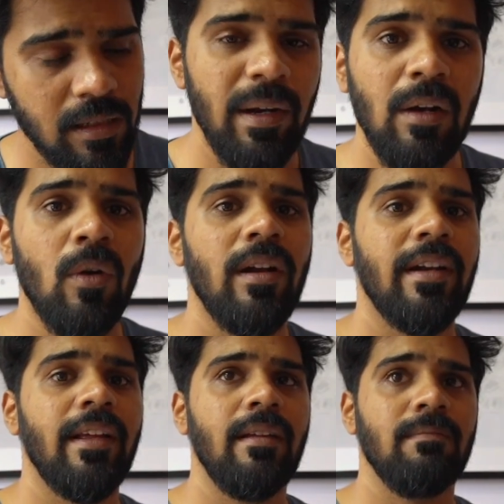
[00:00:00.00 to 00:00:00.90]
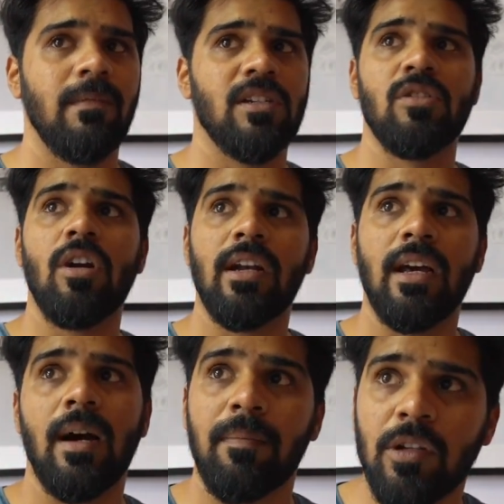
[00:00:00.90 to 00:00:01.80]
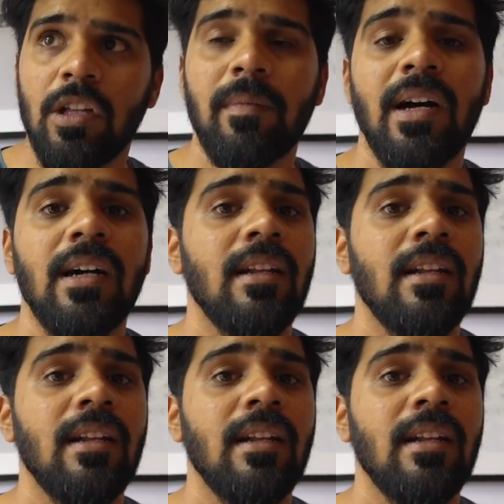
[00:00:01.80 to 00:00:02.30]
Build quality, it's not up to the mark.